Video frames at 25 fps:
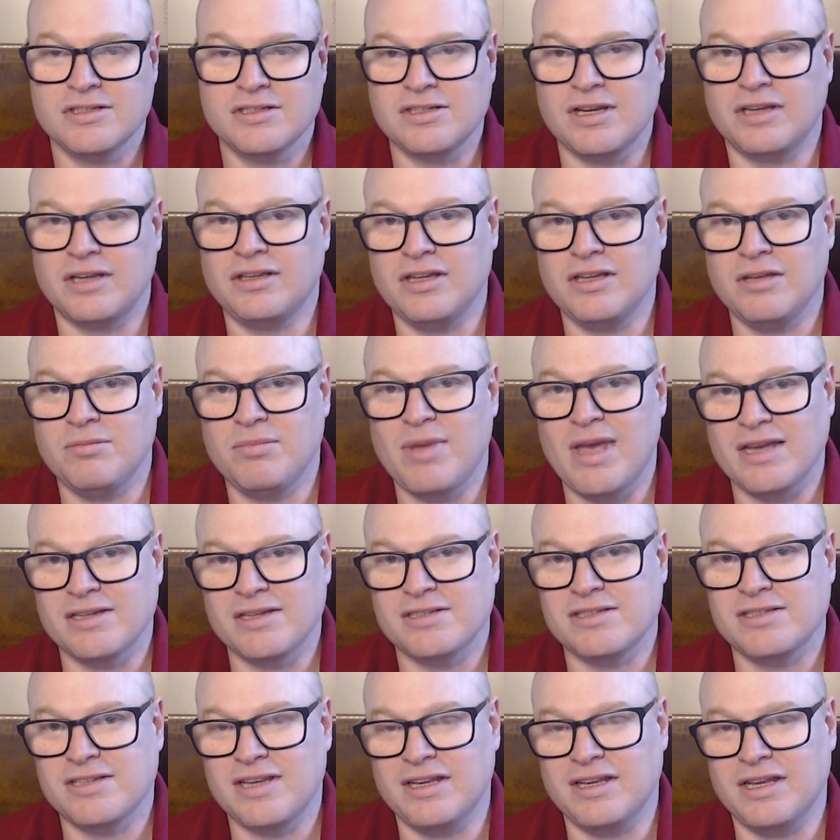Suddenly,
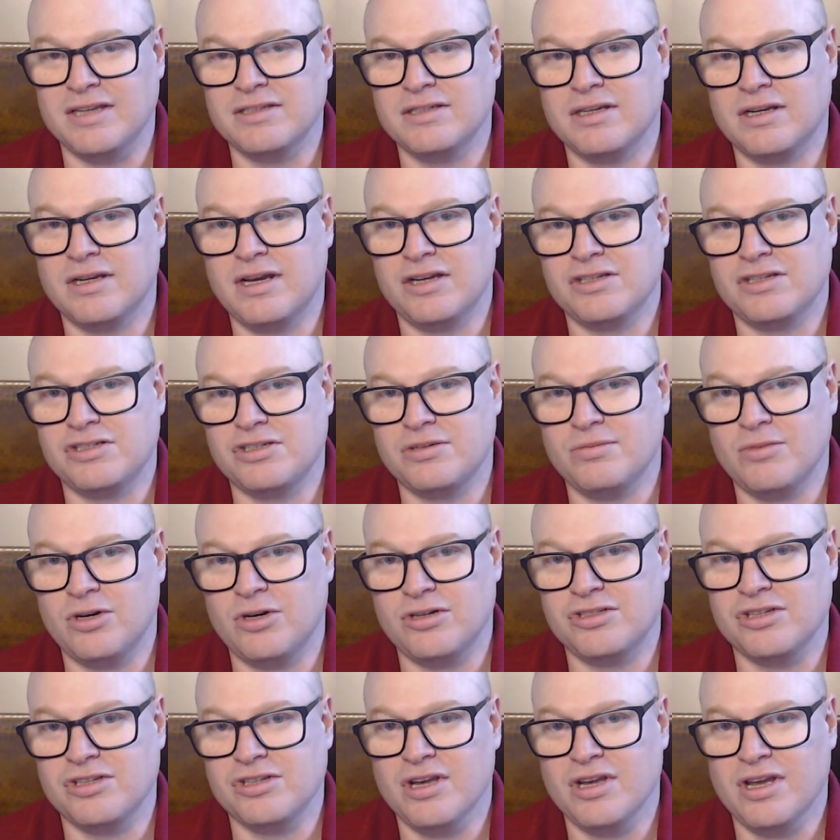banks can get to
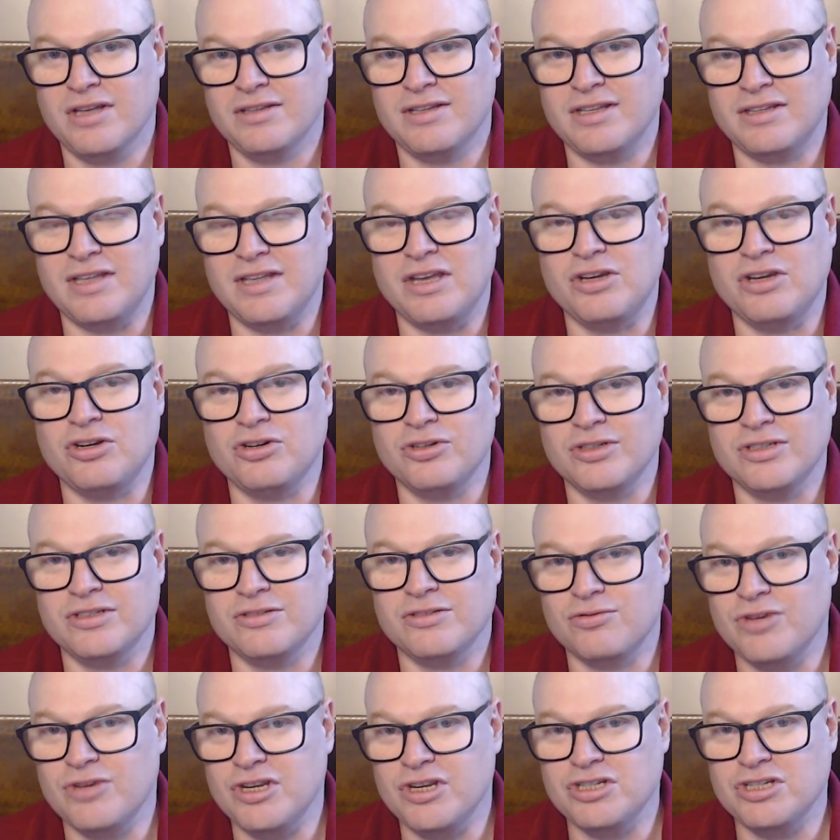customers that they
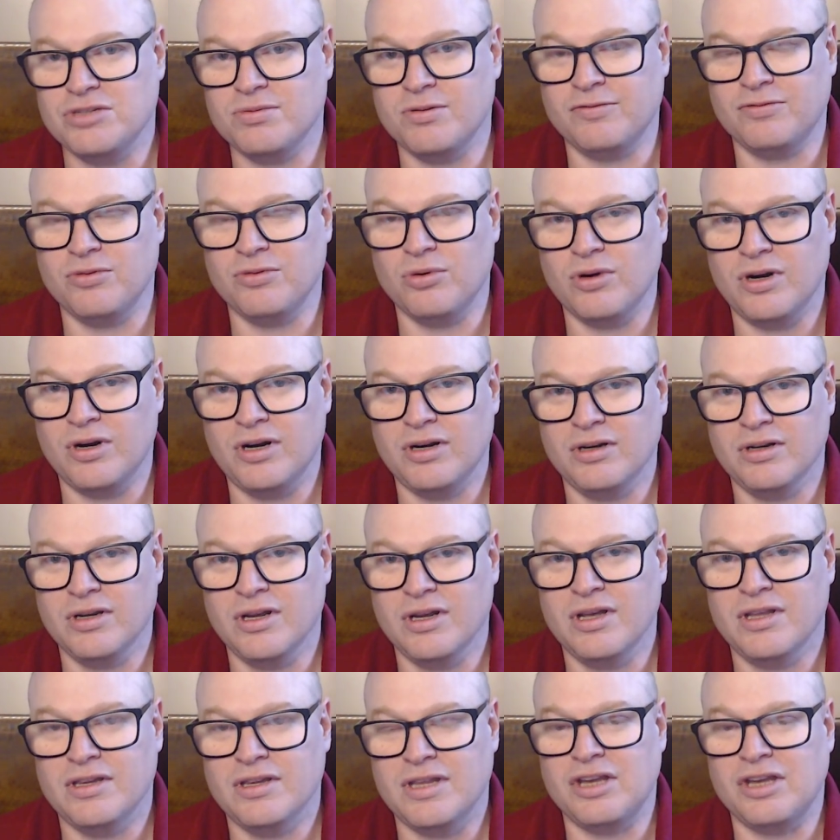couldn't reach before.
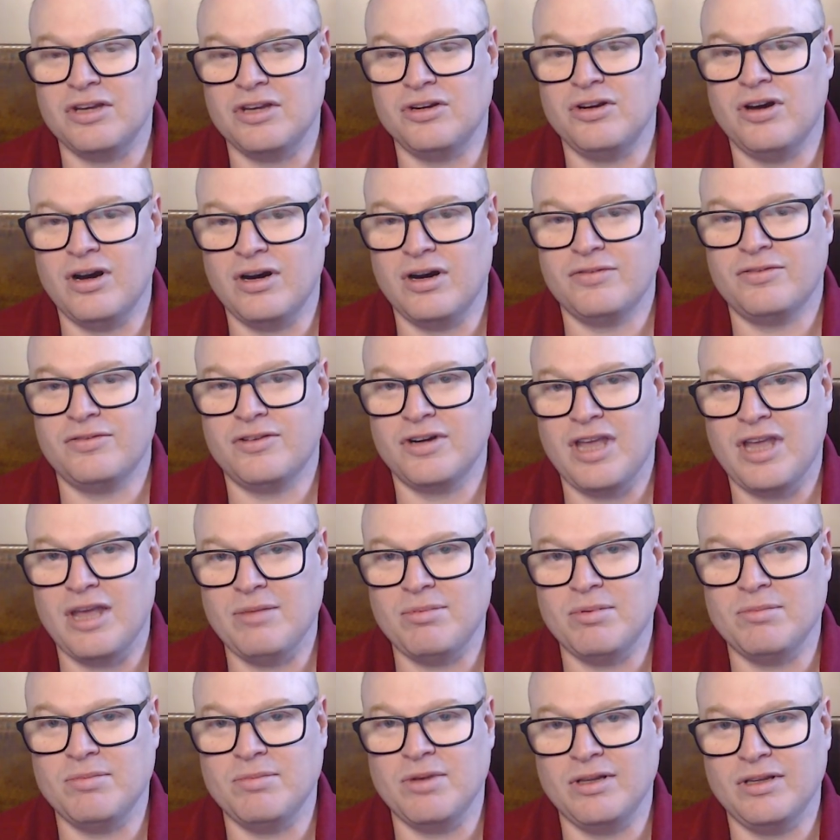They can offer
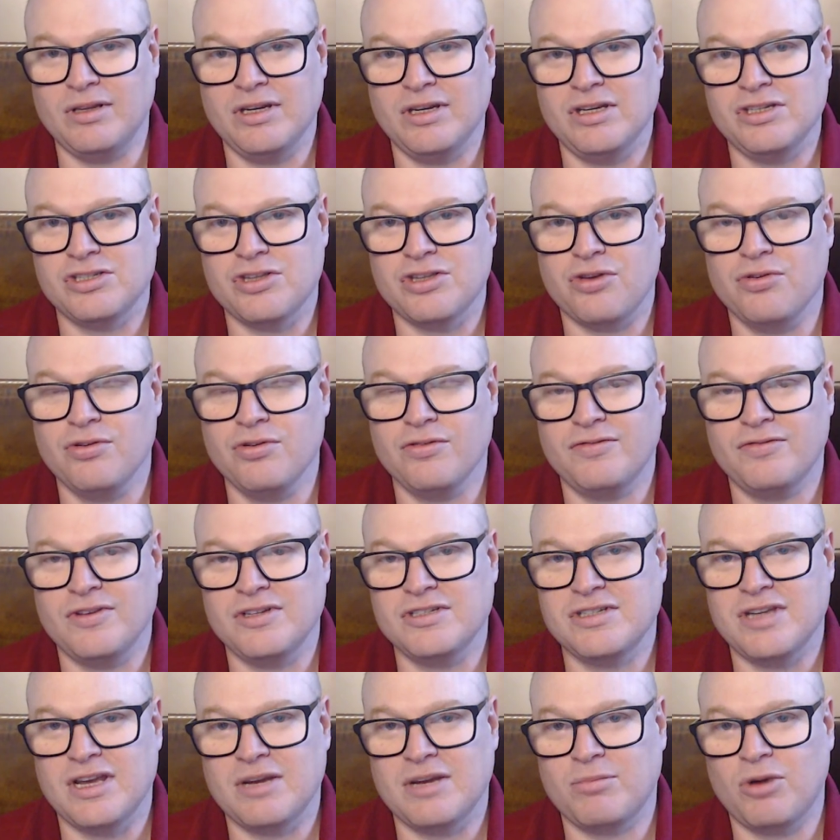capabilities through
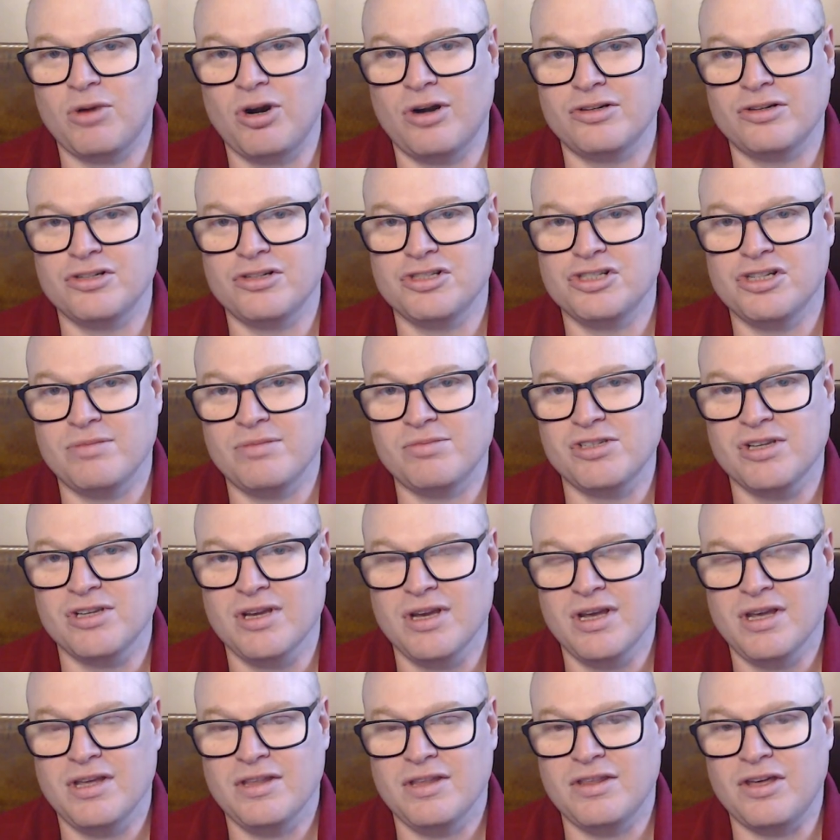fintech
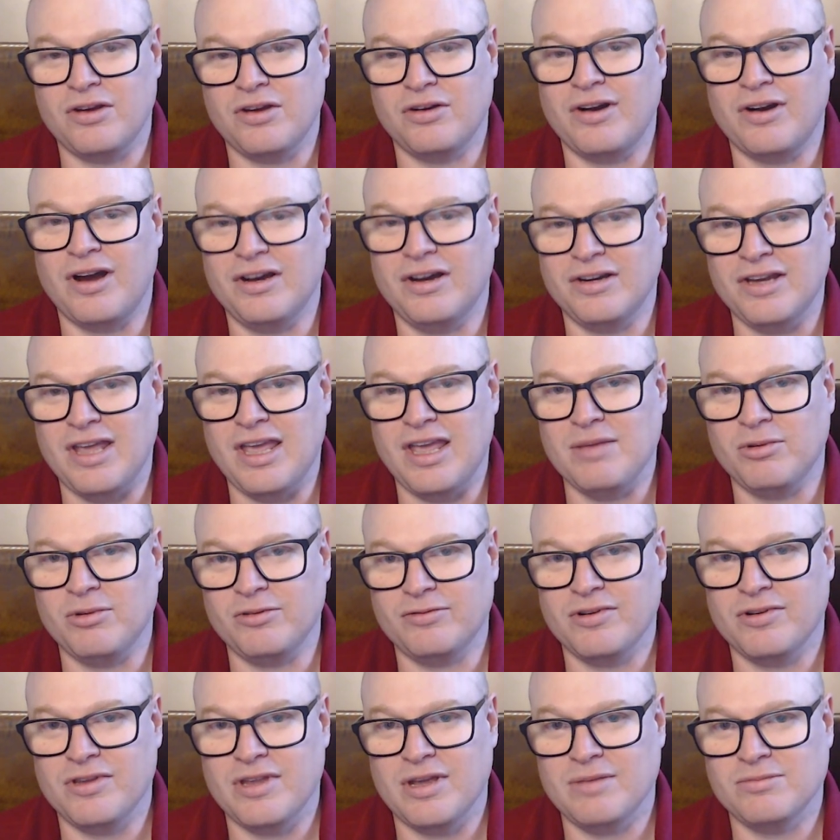partnerships that are
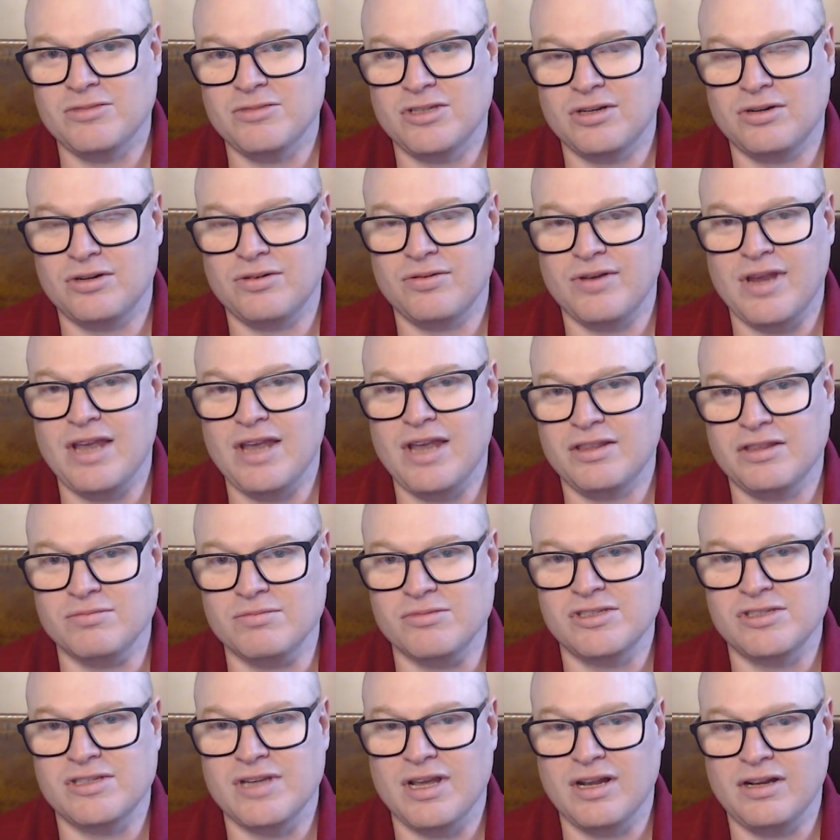unable for them to create
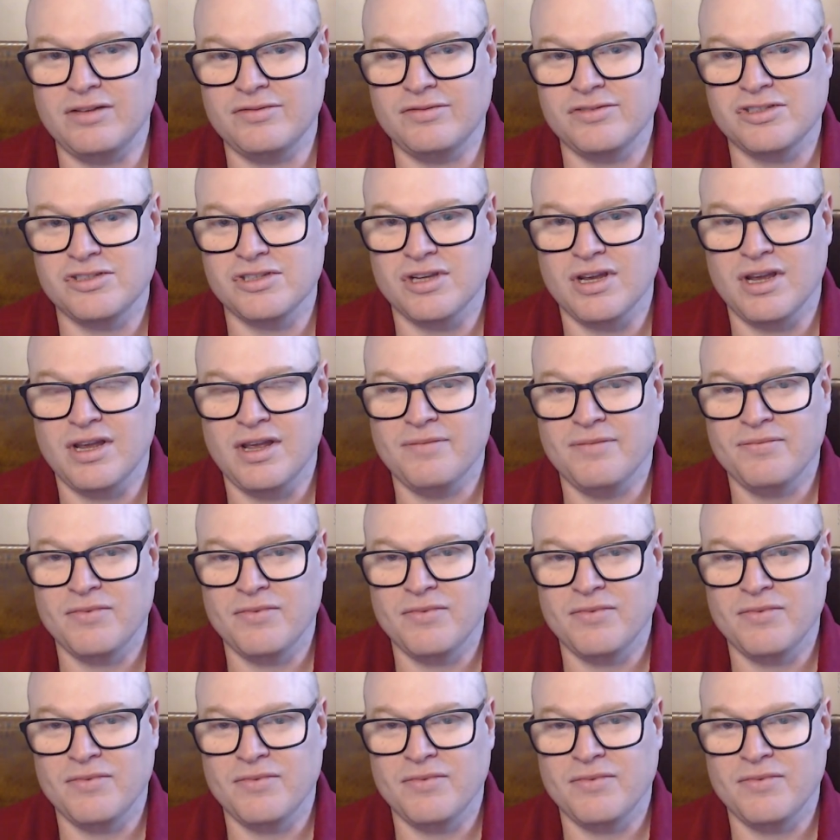themselves.